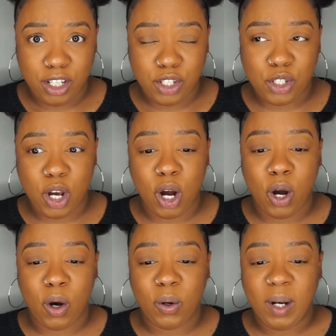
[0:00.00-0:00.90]

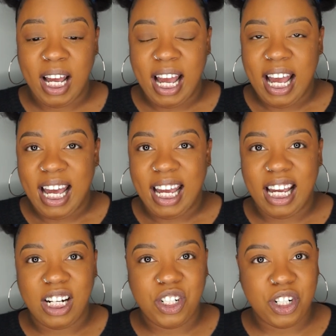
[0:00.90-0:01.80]
So
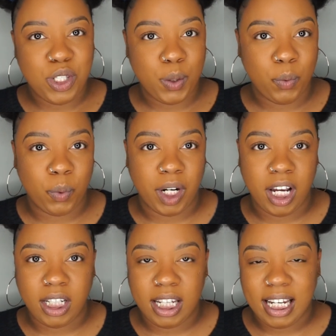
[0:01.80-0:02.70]
it's just
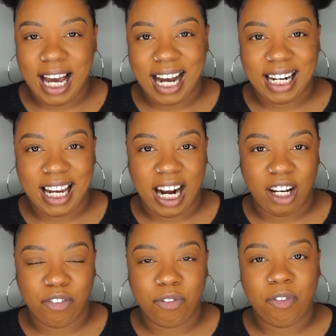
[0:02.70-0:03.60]
really kind of
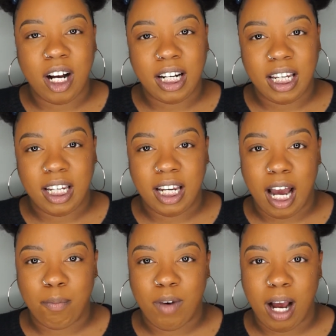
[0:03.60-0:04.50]
getting funny.
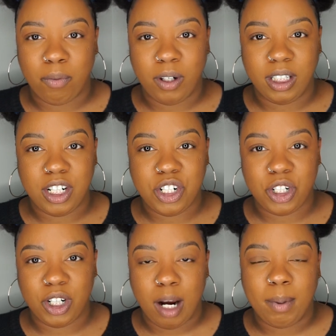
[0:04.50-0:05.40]
I'm not really
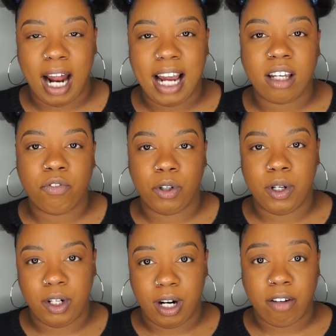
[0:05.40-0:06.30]
sure. I mean, I can
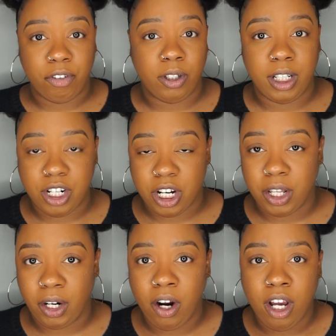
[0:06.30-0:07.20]
feel they're not feeling each
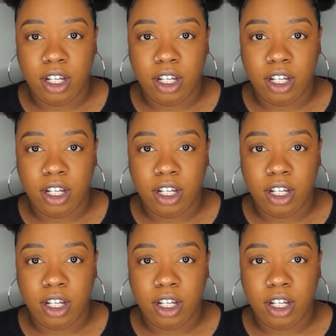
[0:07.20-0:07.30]
other.